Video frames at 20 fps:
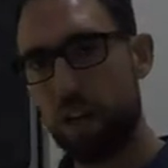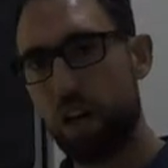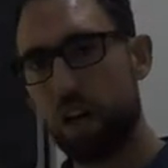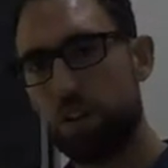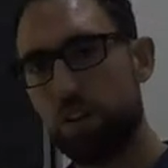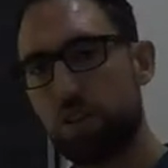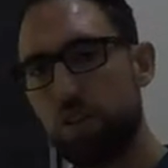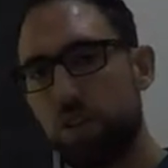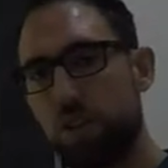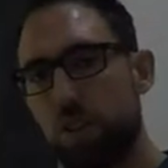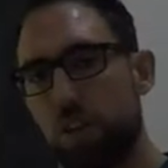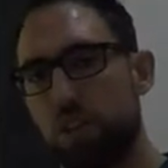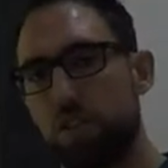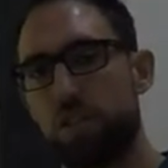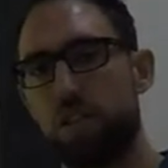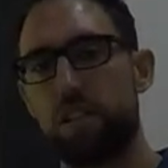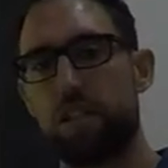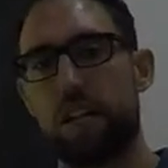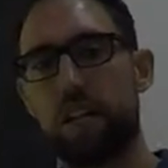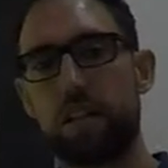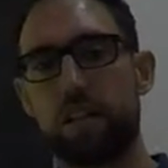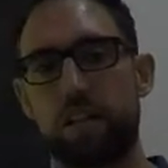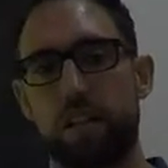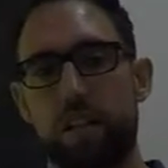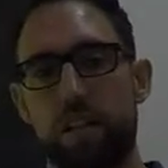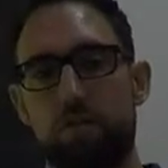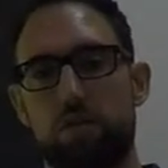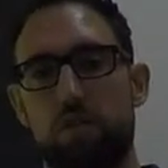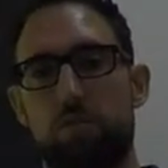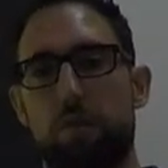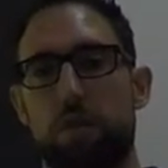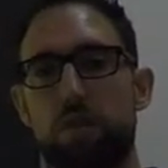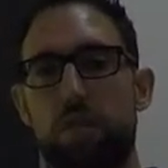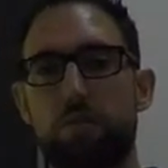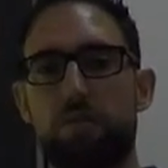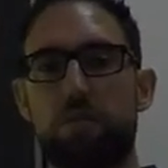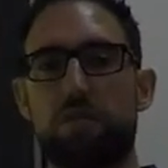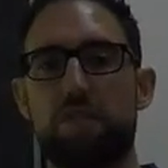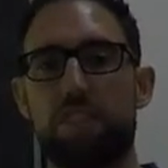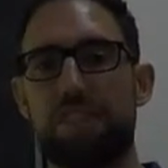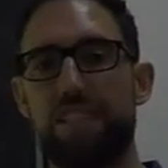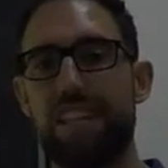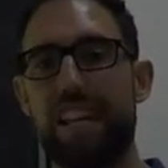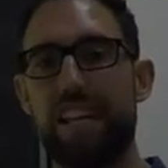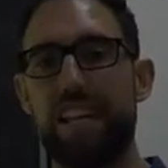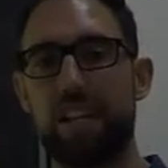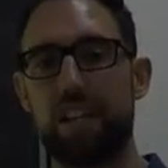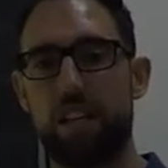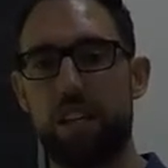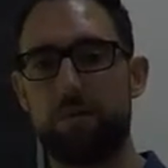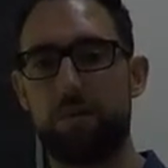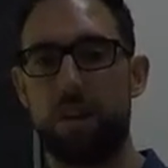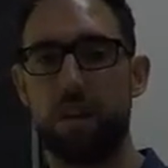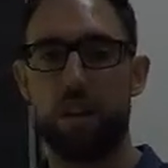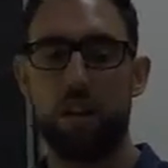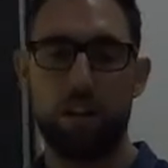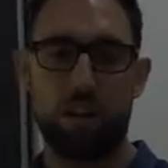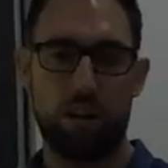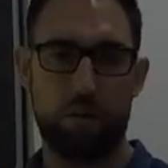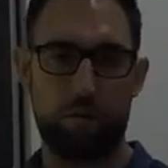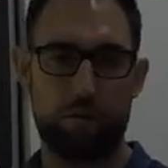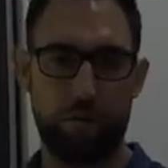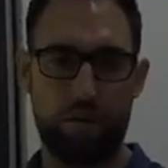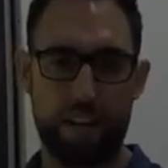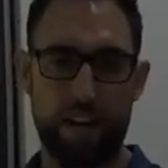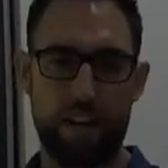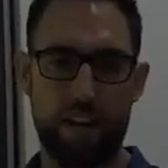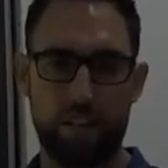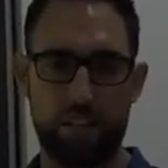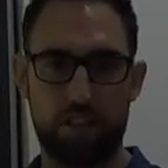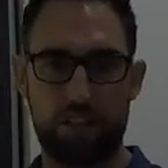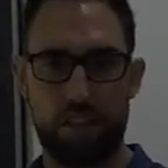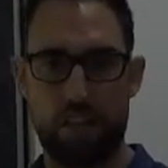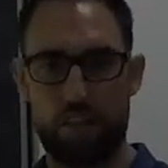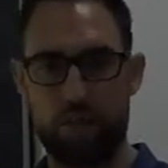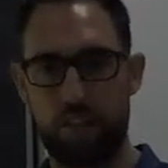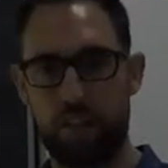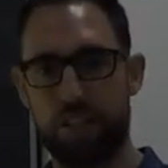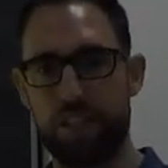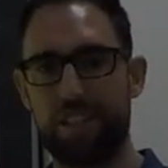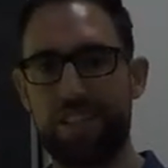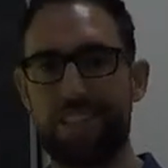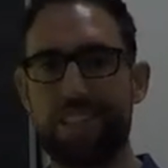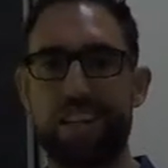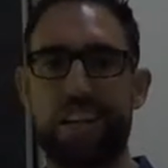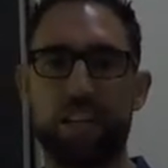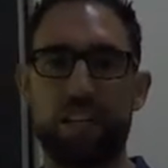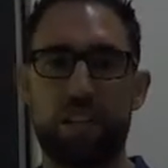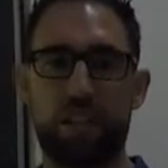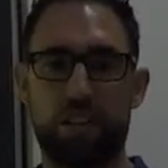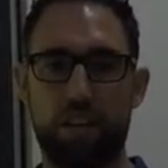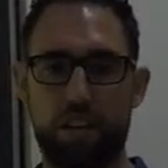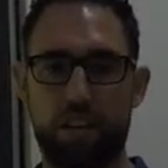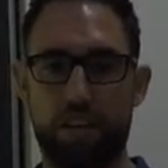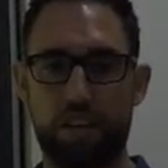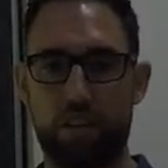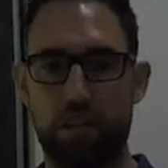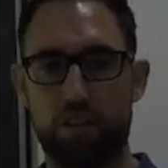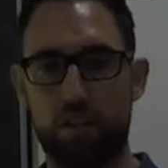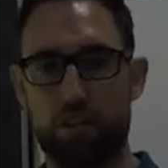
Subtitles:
and the tertiary sector is responsible for selling them and providing a service and selling things